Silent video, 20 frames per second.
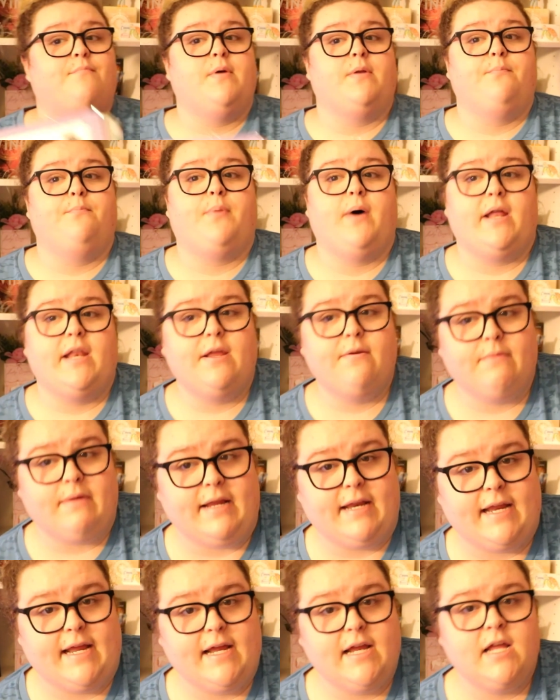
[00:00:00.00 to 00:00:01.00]
been buddy
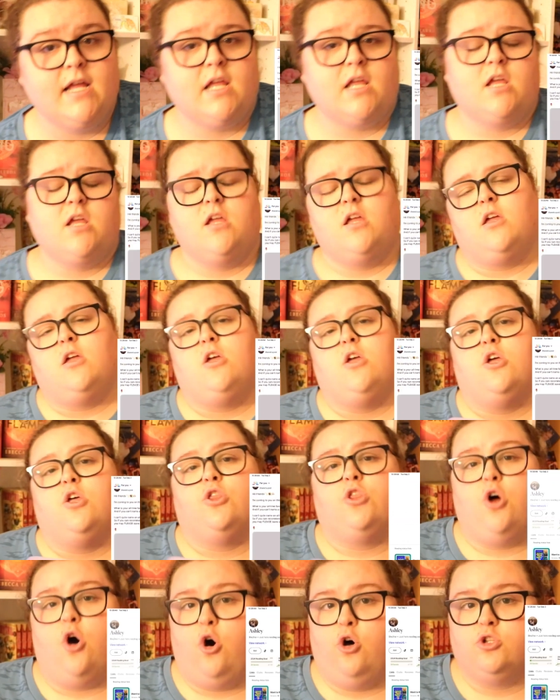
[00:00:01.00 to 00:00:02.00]
reading
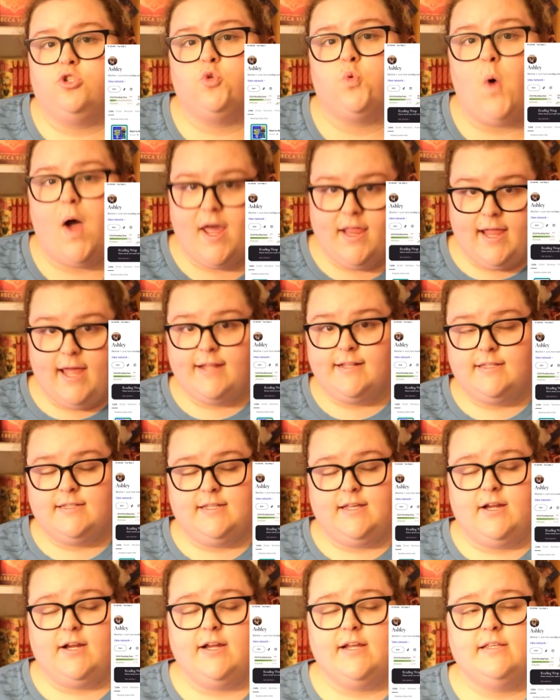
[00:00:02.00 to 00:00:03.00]
the whole Twilight
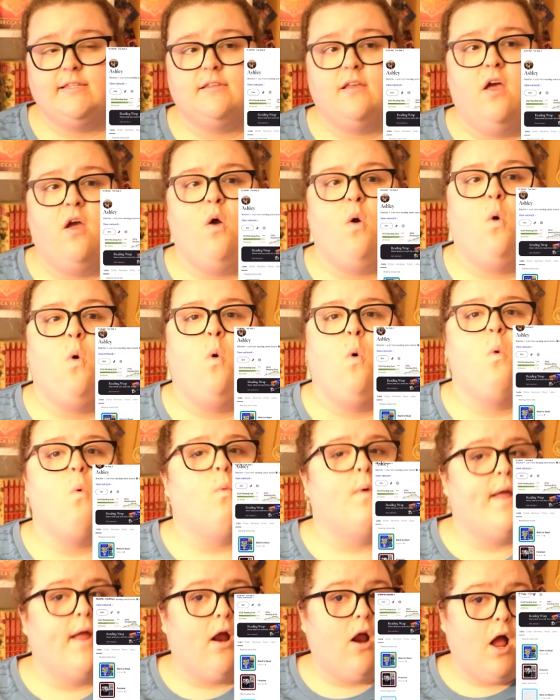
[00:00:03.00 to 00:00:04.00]
series.
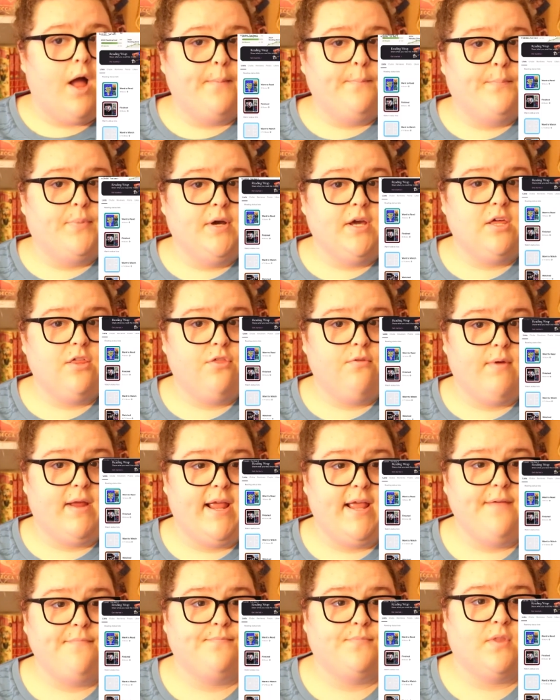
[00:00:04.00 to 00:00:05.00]
We are on book
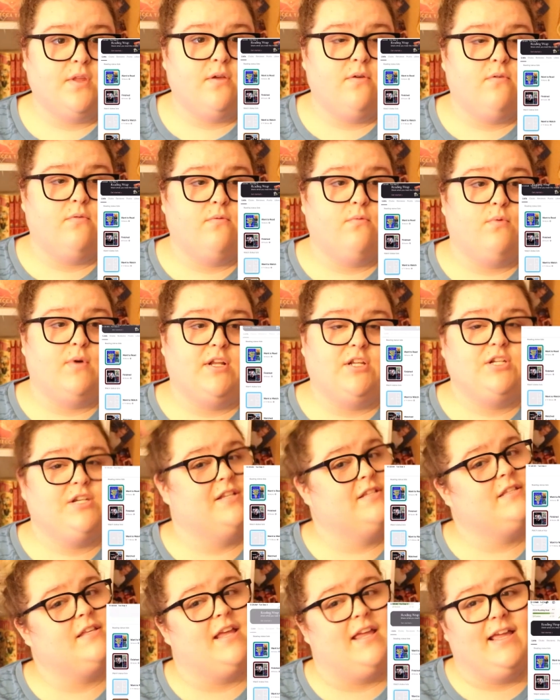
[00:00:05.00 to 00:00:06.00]
3, which
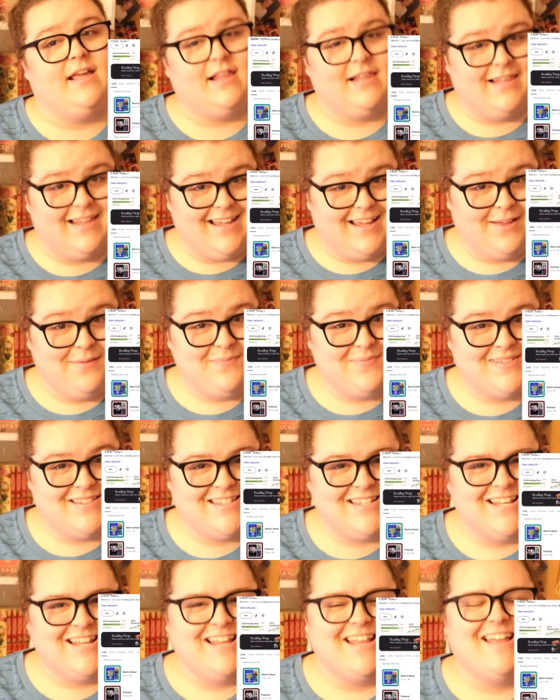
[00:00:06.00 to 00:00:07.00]
is
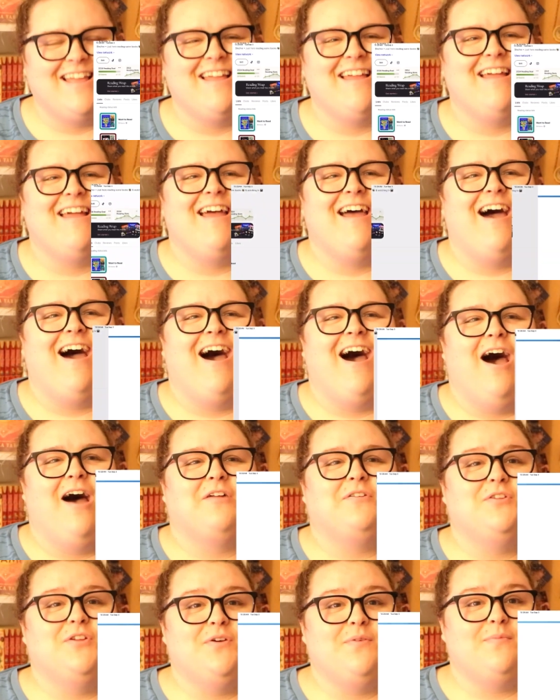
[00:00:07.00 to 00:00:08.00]
Eclipse.
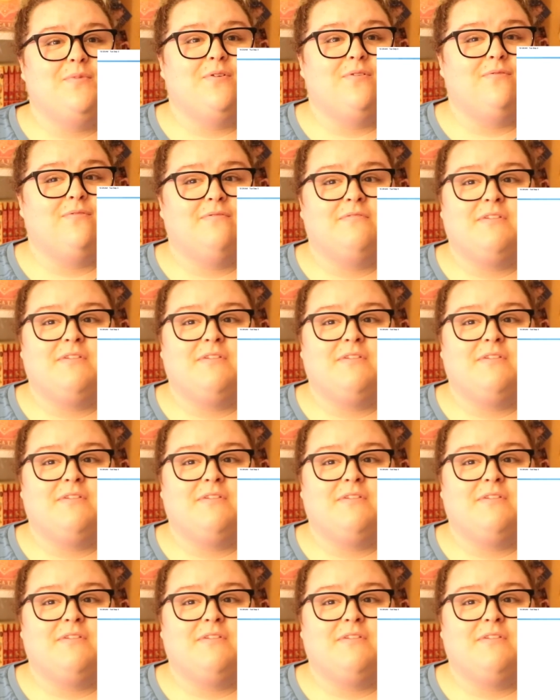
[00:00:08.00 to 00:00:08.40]
New Moon,